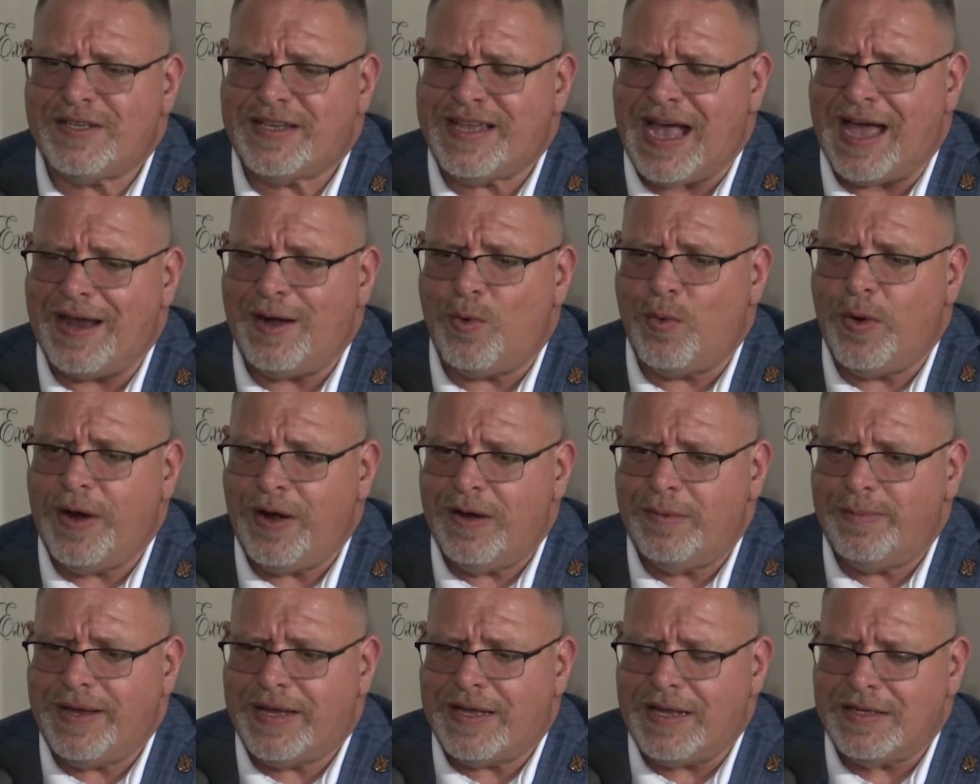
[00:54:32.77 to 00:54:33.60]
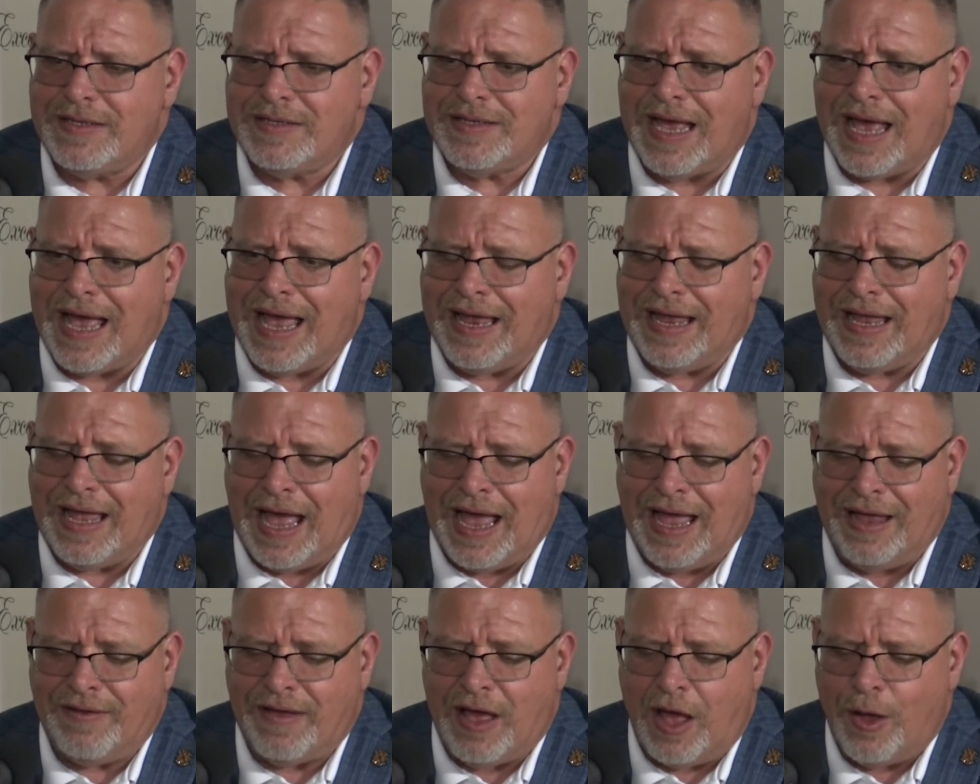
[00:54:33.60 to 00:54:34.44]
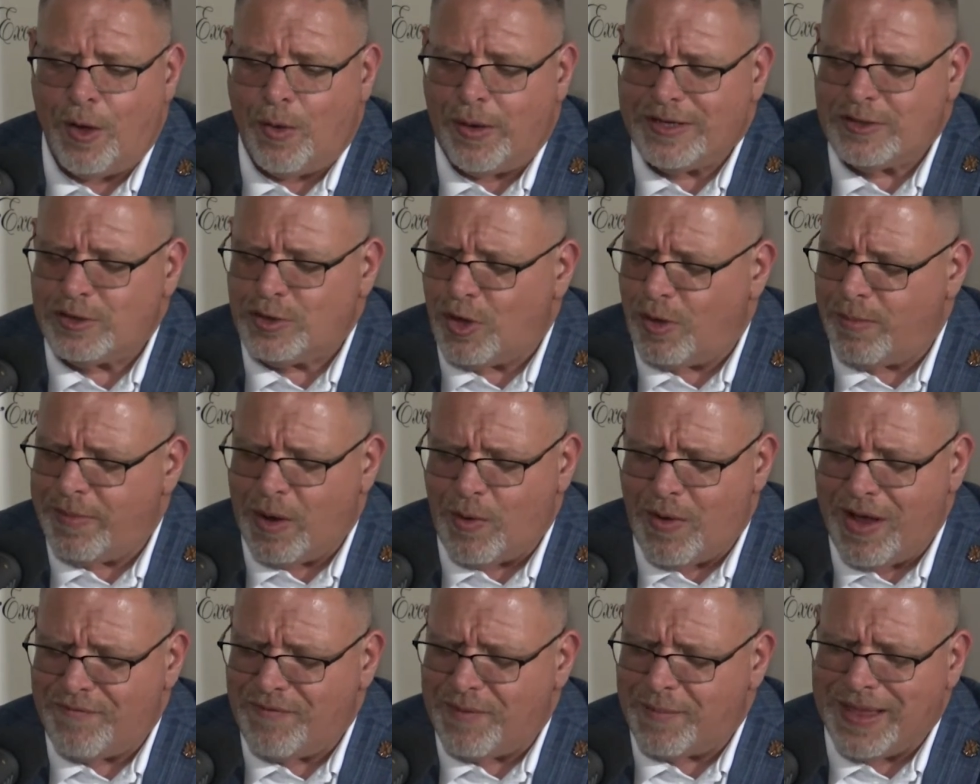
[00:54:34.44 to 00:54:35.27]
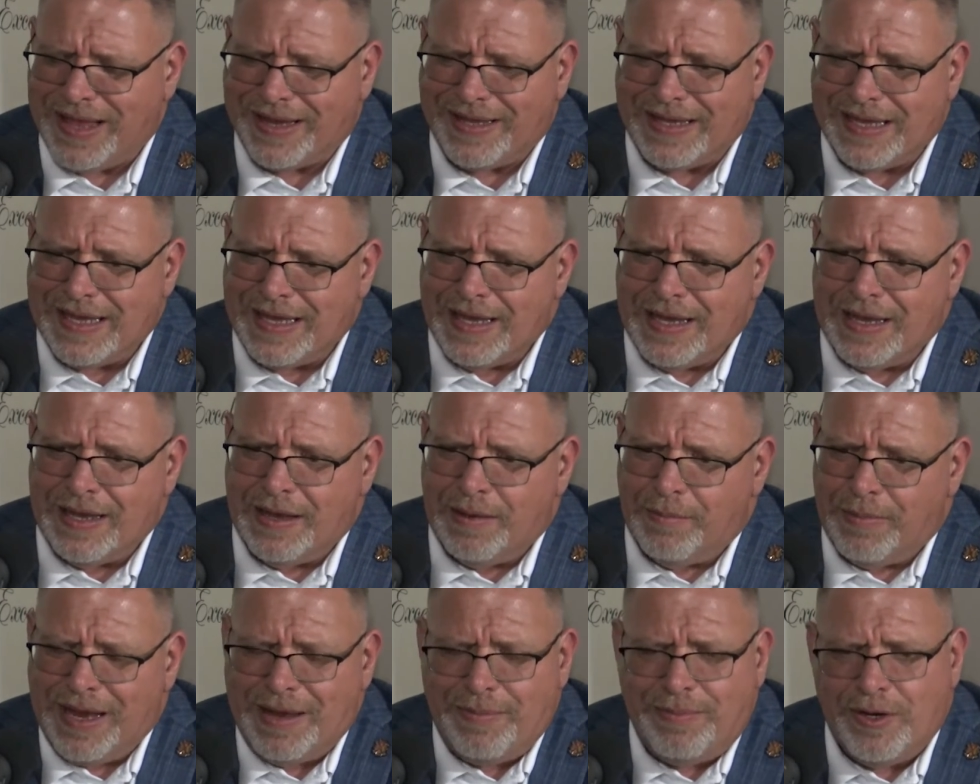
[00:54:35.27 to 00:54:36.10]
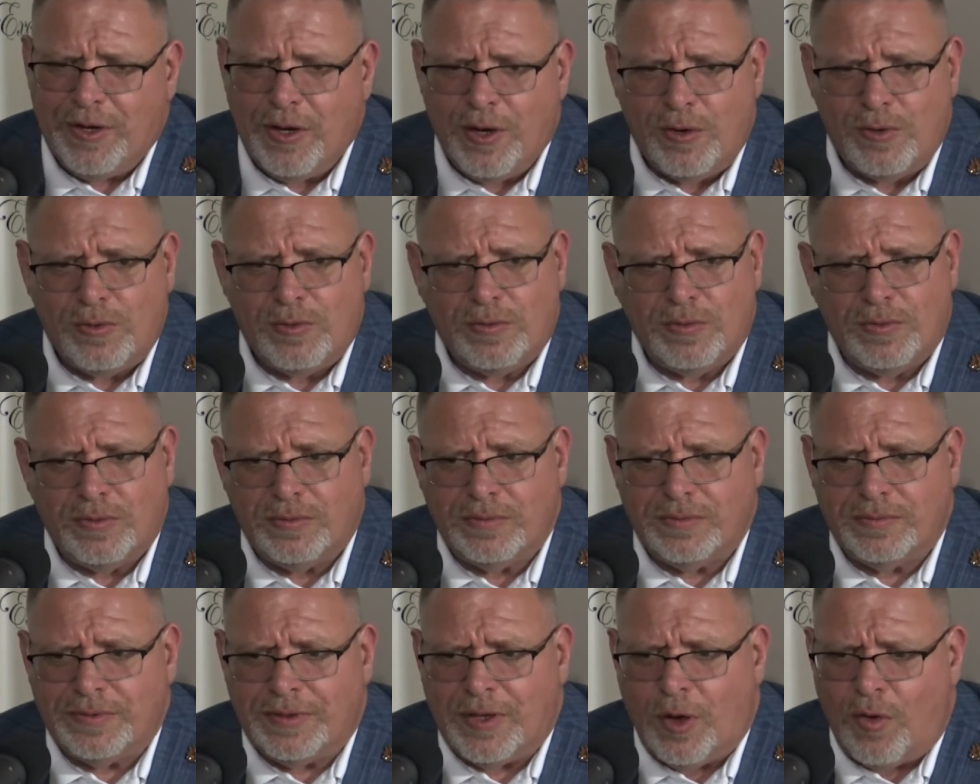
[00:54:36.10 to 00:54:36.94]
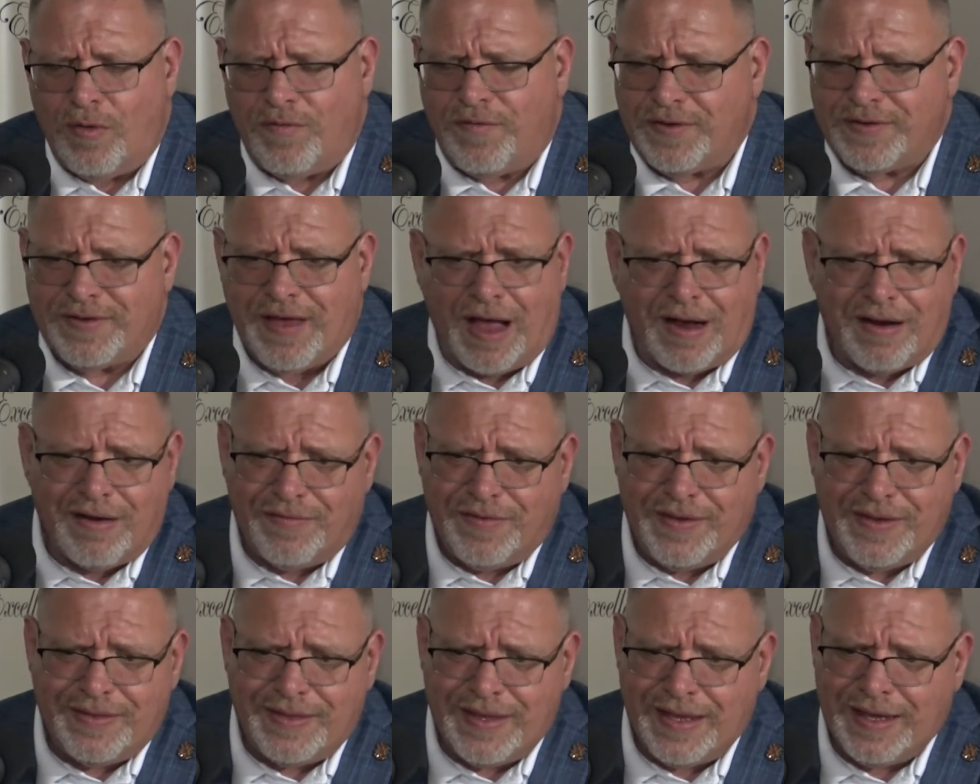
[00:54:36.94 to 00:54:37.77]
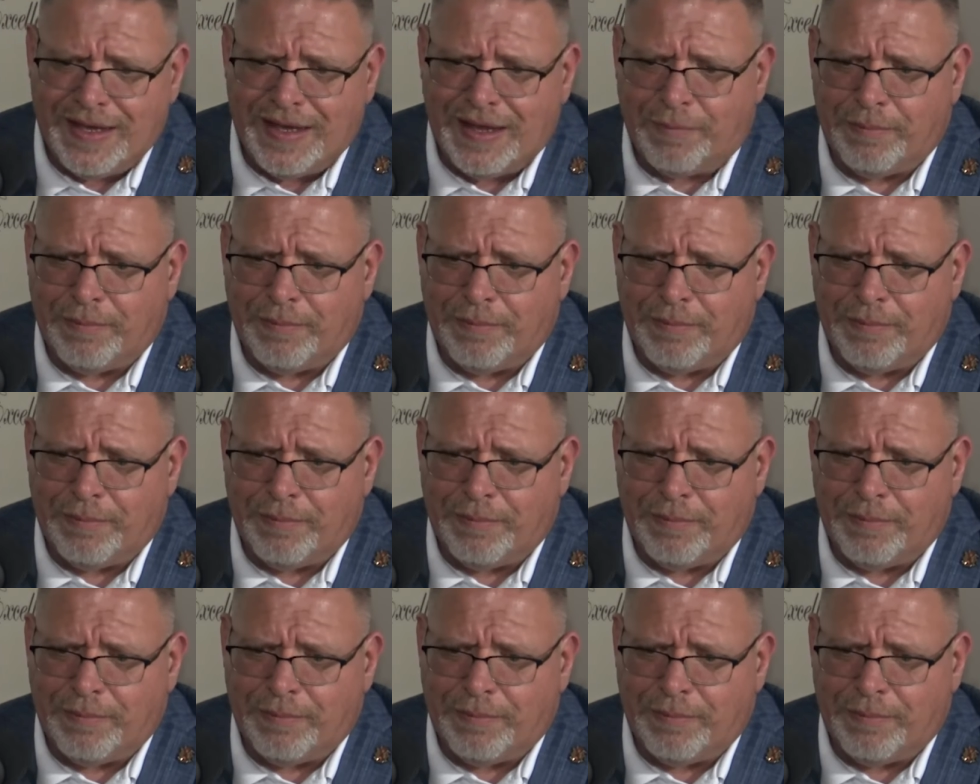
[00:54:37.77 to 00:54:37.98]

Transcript: kind of weird because I, I, I always told my wife I'm like, babe, you know, the whole photography thing.